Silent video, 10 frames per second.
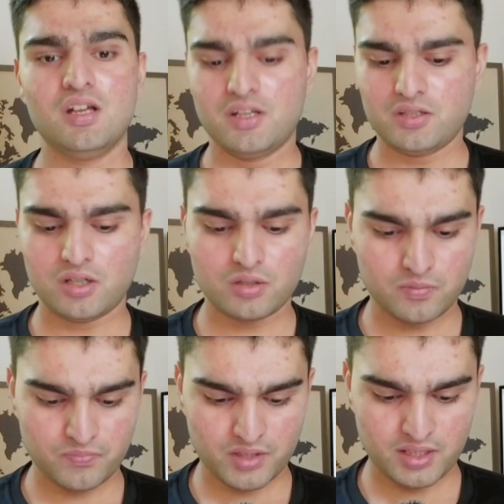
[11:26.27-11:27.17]
So
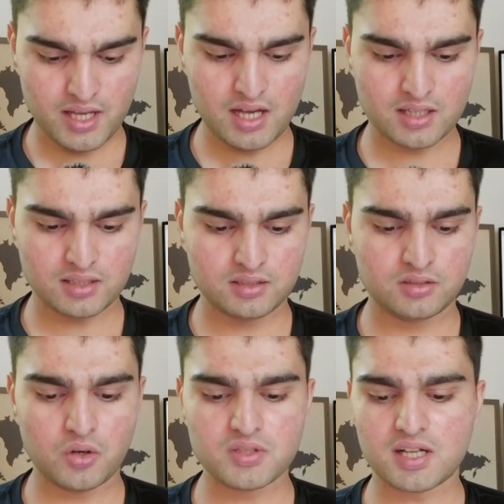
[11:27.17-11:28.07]
yeah,
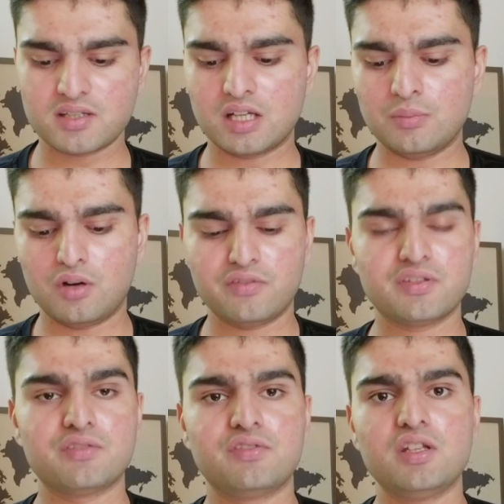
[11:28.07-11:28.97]
those are some of
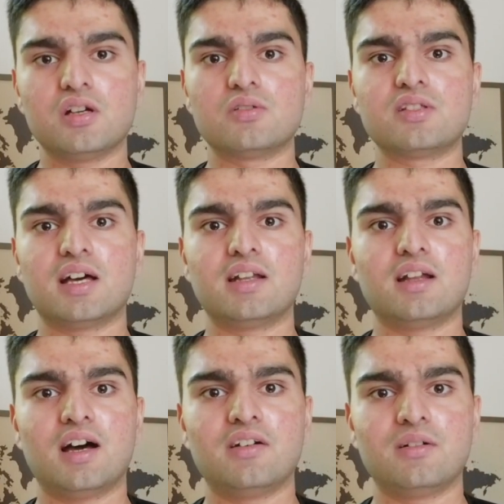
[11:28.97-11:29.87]
the videos that
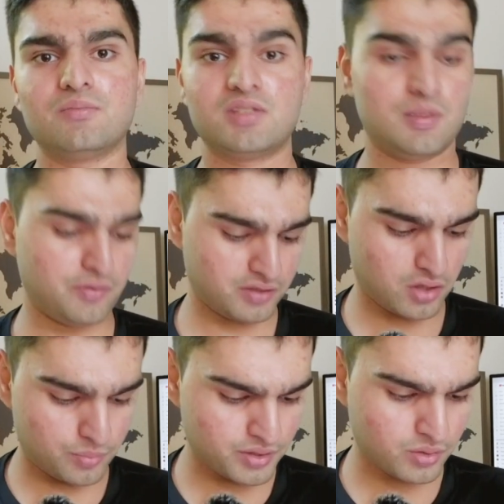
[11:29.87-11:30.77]
some of the
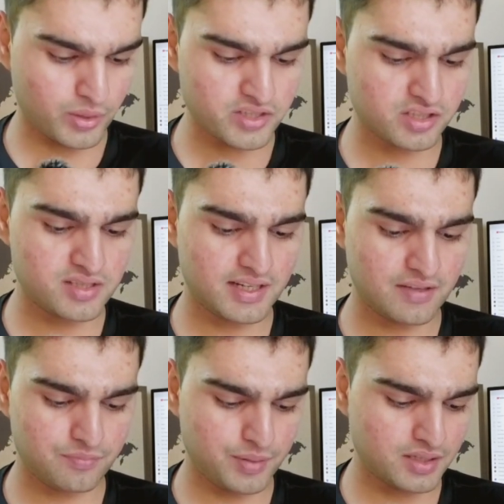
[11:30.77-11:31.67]
common questions that
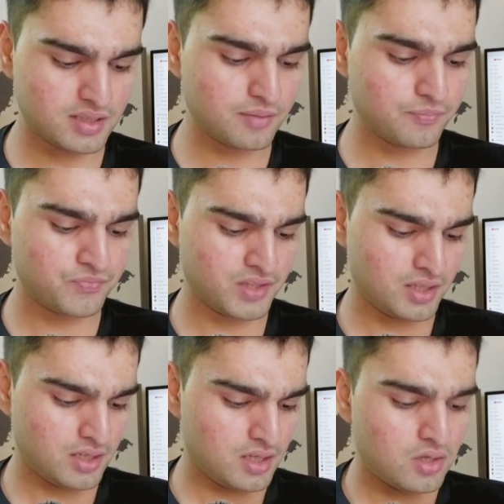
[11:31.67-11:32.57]
I've picked up,
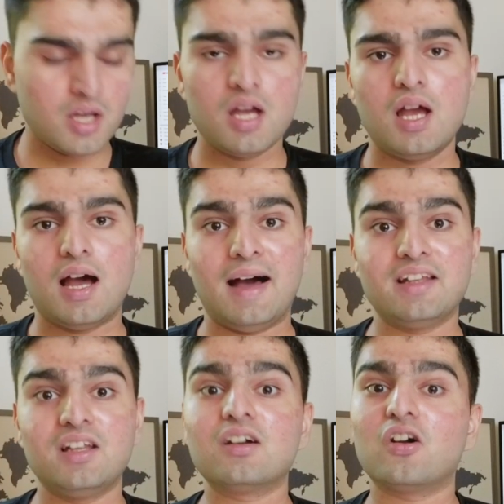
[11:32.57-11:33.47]

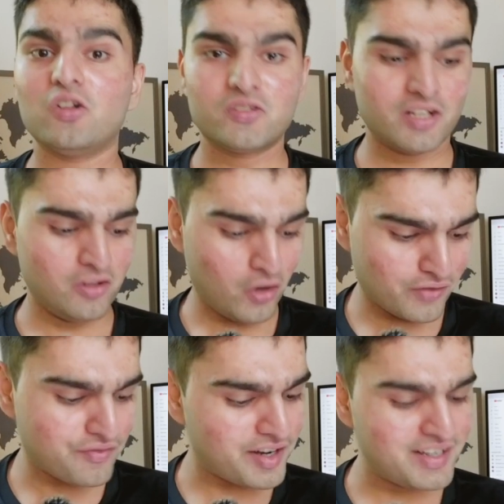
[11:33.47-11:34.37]
and there are also a lot
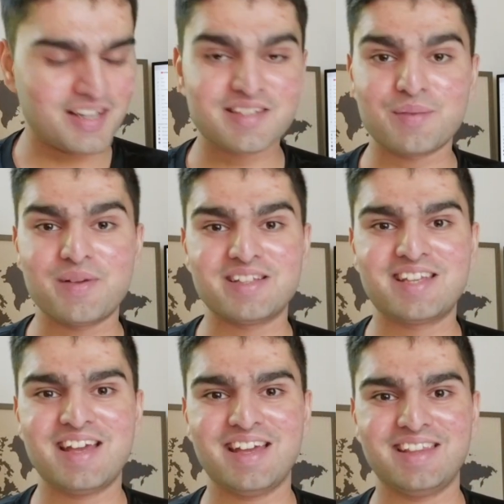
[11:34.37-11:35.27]
of very nice comments
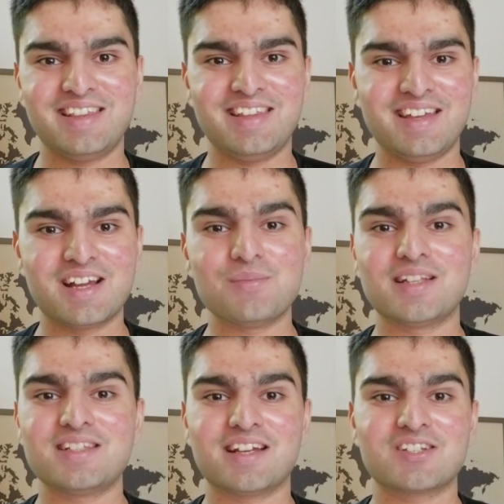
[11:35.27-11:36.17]
in the
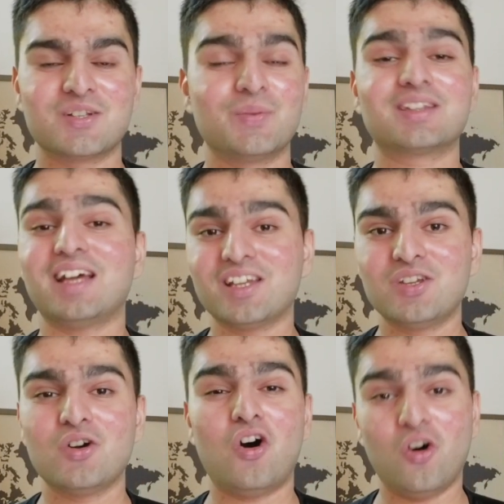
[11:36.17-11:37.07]
comment section. Well, thank
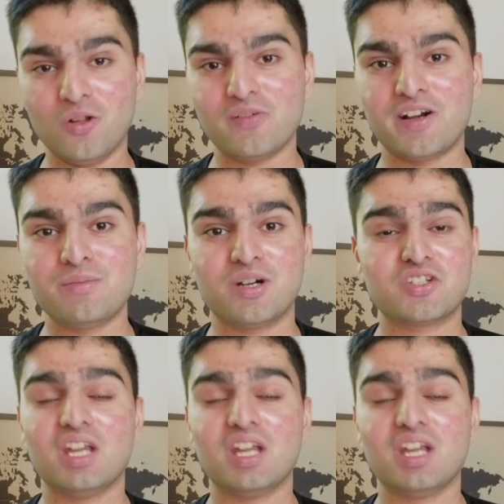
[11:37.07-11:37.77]
you all very much.